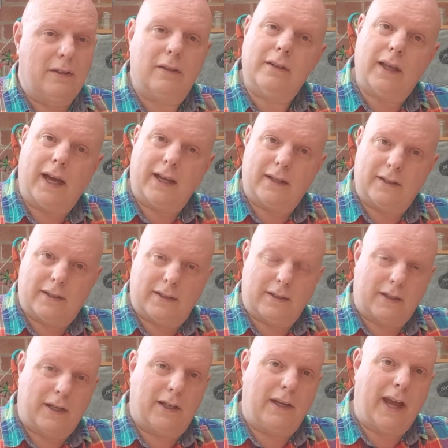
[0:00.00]
that
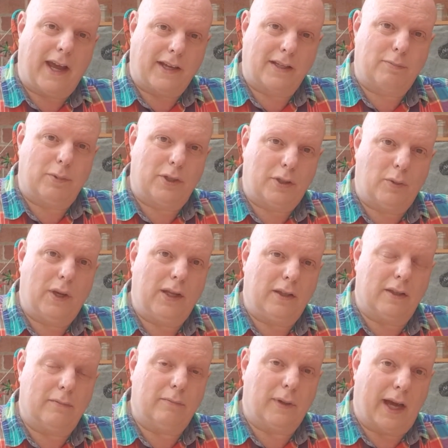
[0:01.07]
connects between
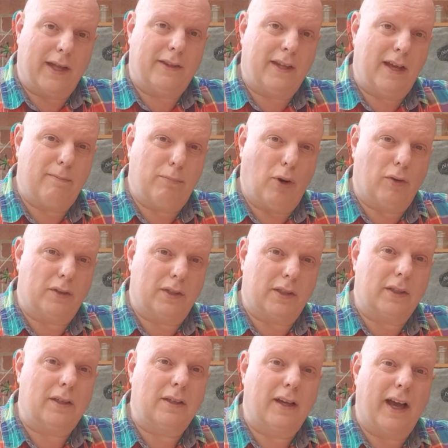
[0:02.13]
them and their
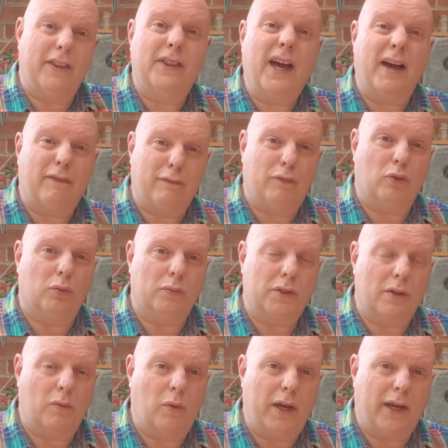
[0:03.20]
body, and that forms
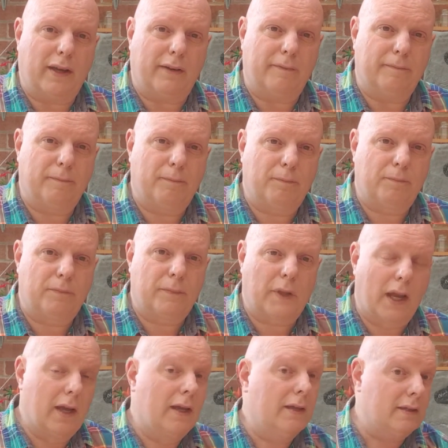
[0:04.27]
the wing.
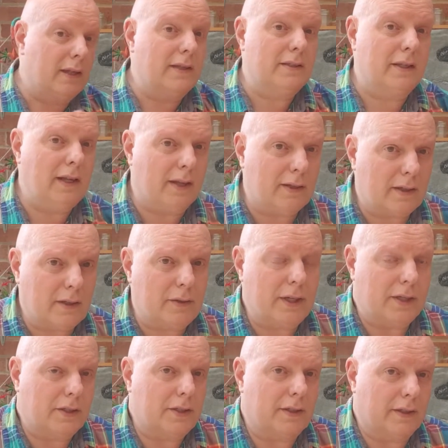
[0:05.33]
There's another
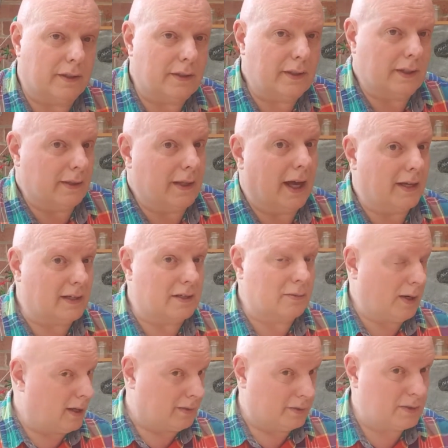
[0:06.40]
creature that did that as
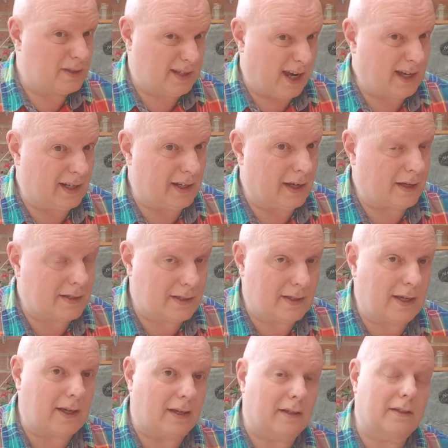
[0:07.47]
well, sadly
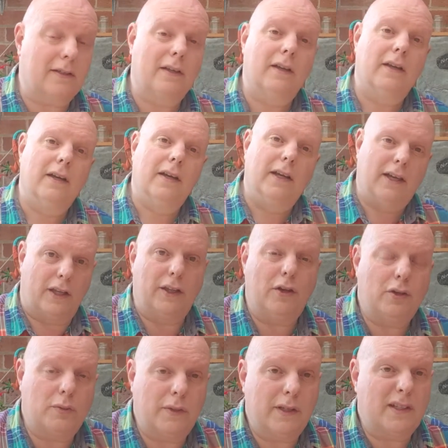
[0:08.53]
extinct, and
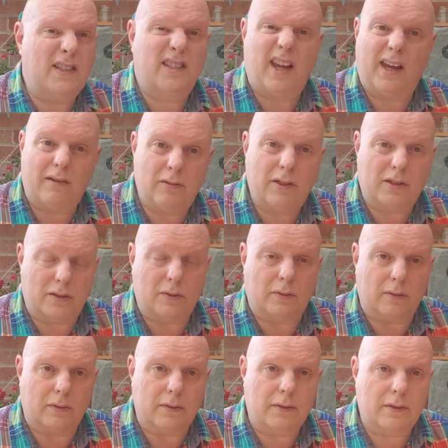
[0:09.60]
those were the
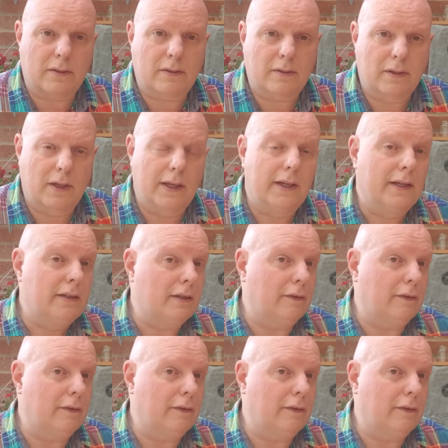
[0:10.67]
pterosaurs, the